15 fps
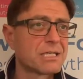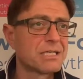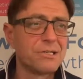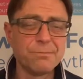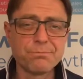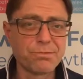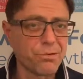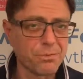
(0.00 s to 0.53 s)
And
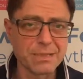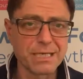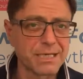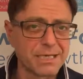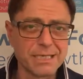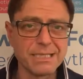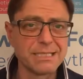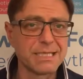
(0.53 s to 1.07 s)
you're probably
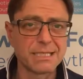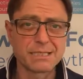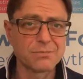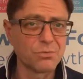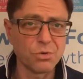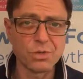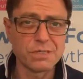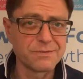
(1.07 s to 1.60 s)
going to need to get
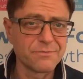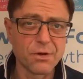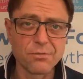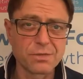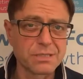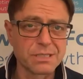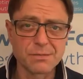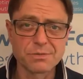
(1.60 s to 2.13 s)
some lawyers
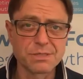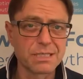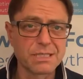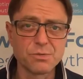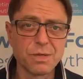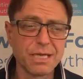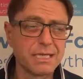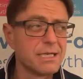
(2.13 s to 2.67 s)
involved at some
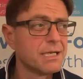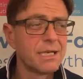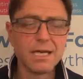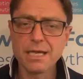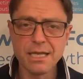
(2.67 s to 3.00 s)
stage when